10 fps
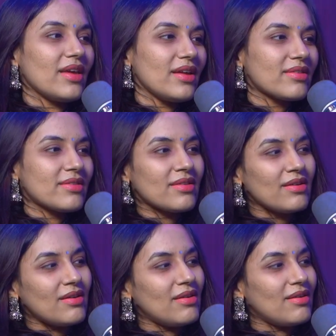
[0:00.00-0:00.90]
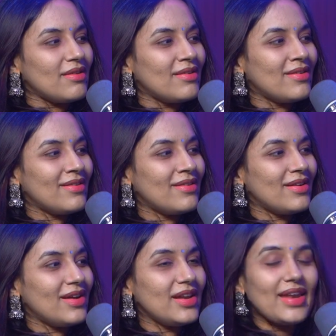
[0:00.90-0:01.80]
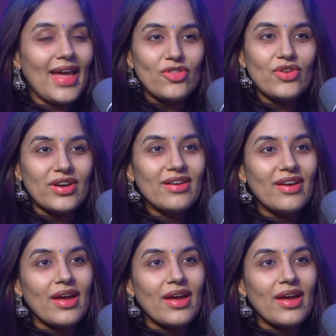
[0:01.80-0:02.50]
it's a legend,